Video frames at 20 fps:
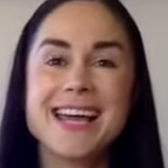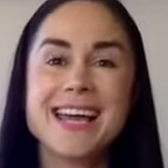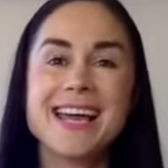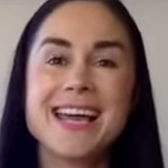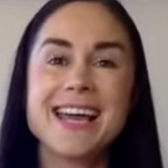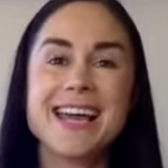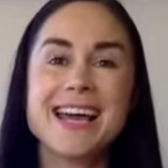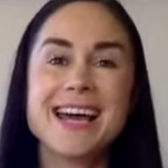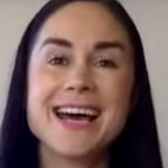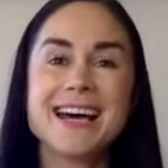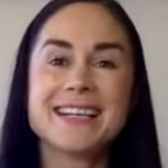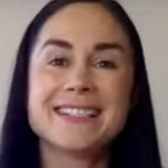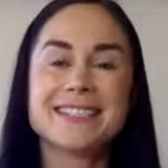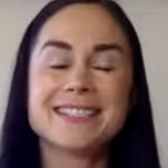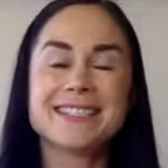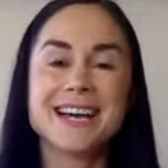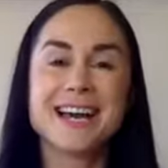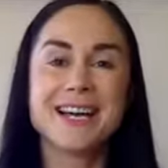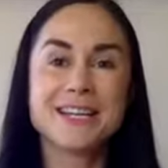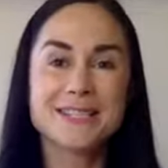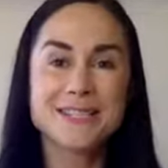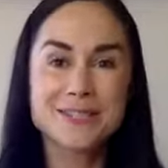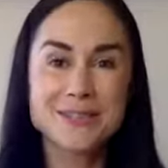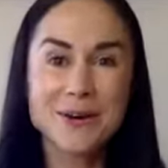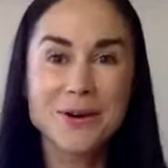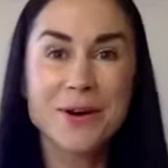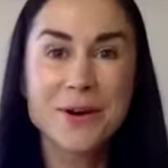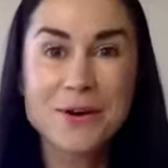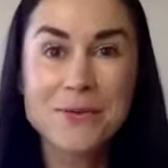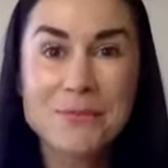and I saw
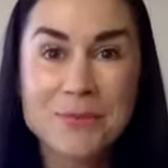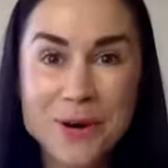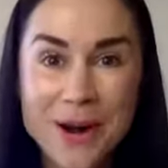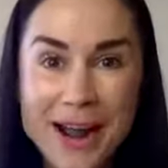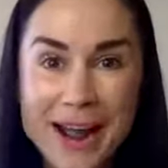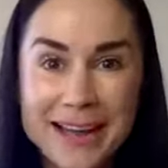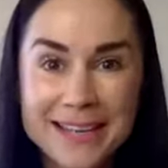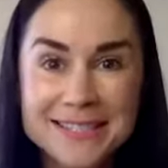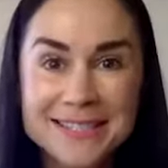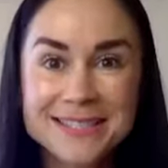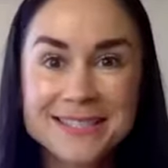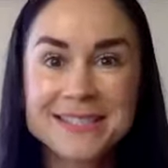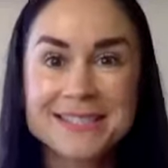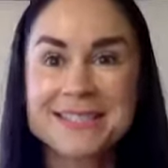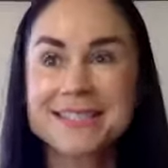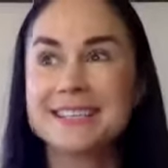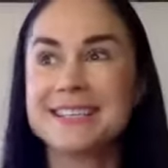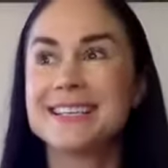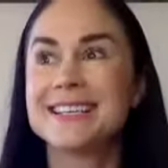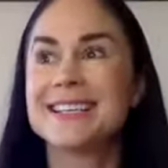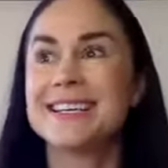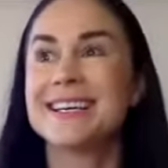her breasts